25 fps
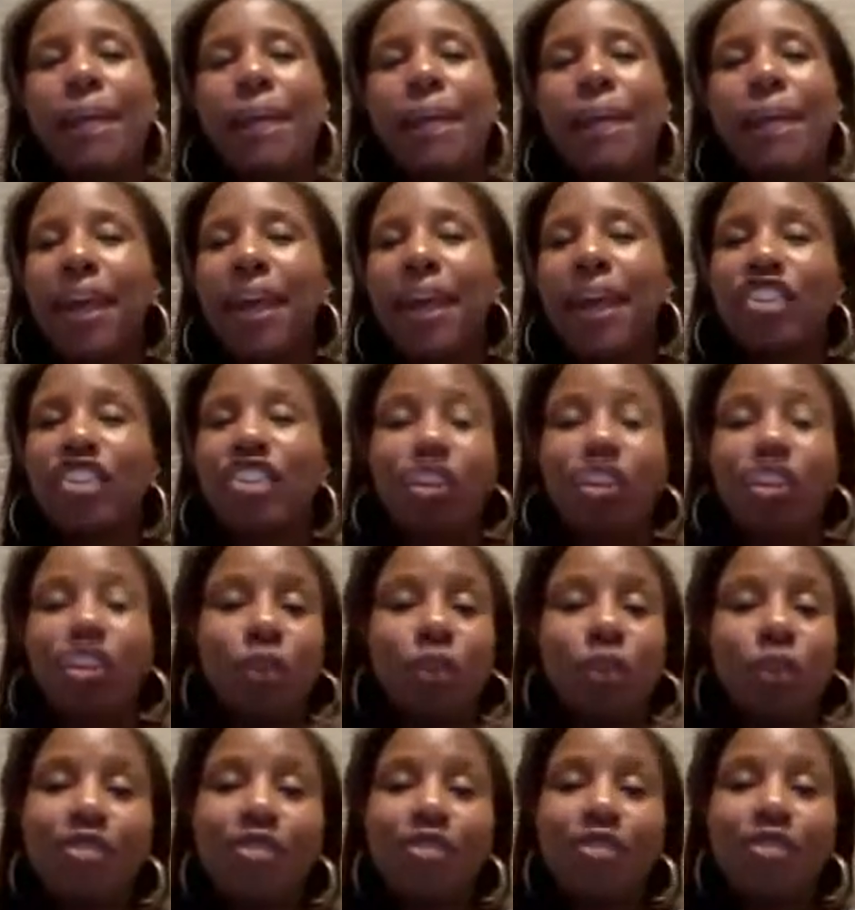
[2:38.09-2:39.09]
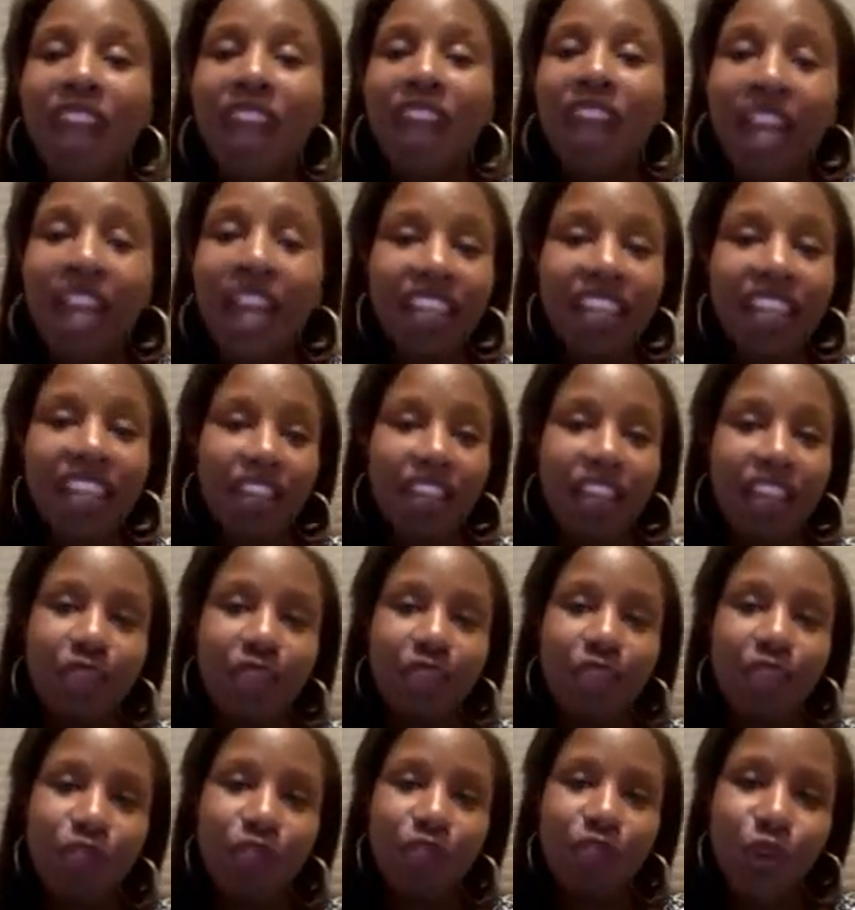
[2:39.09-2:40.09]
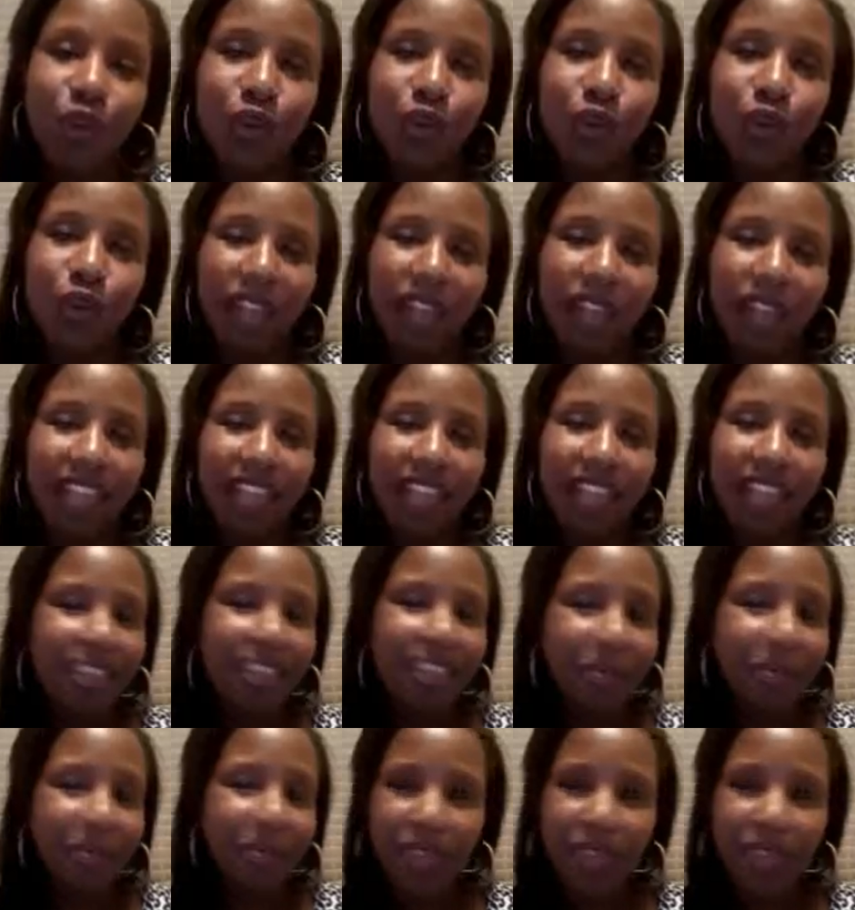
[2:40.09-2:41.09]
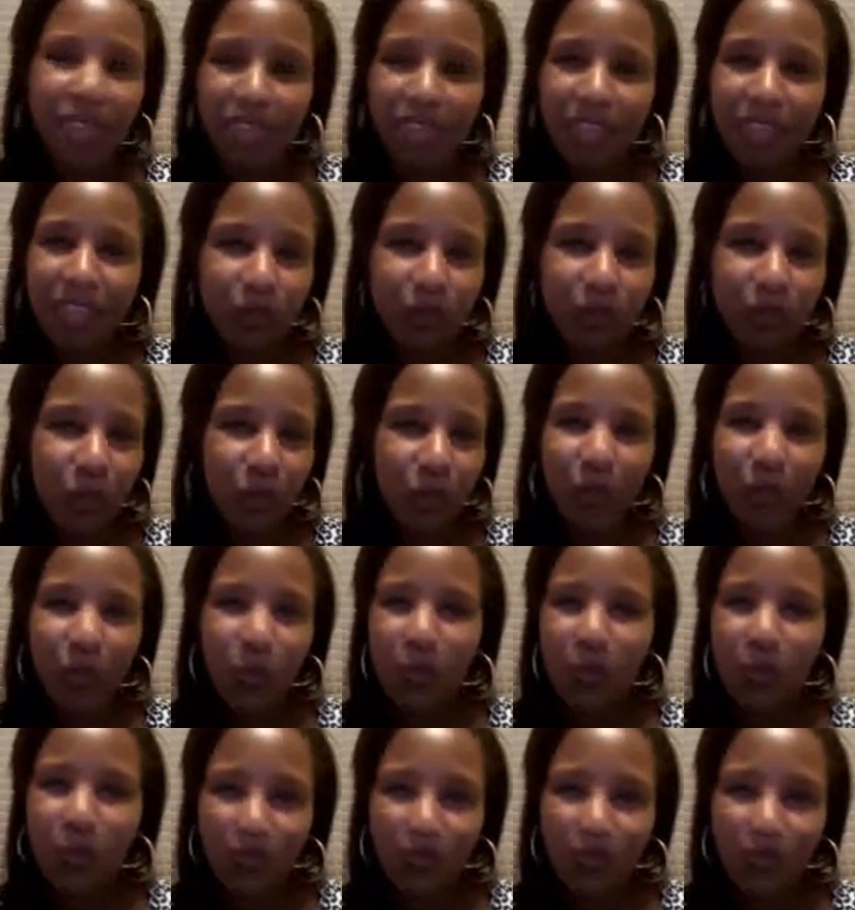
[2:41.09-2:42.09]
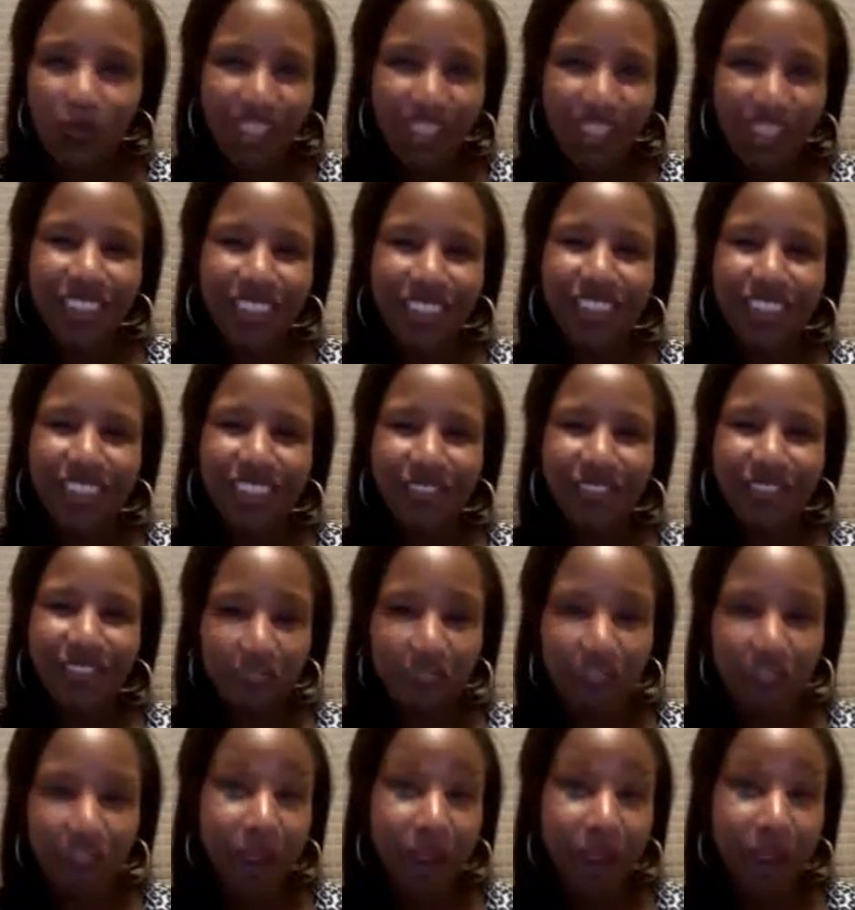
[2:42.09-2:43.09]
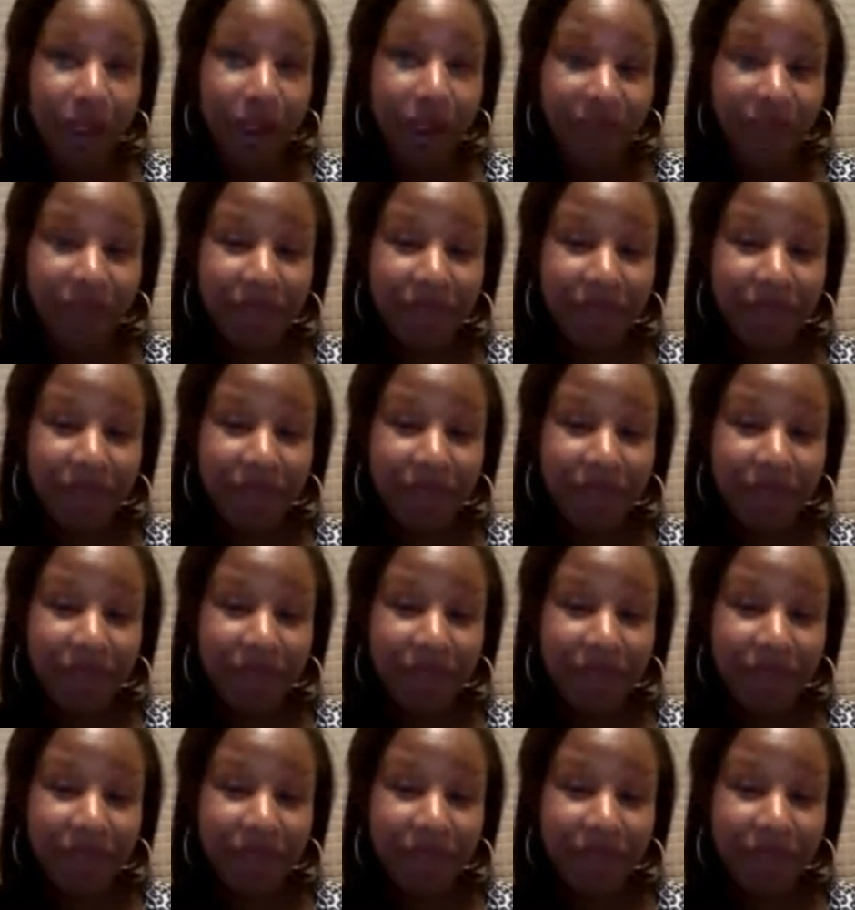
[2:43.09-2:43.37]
by just providing that food that people wanted from her.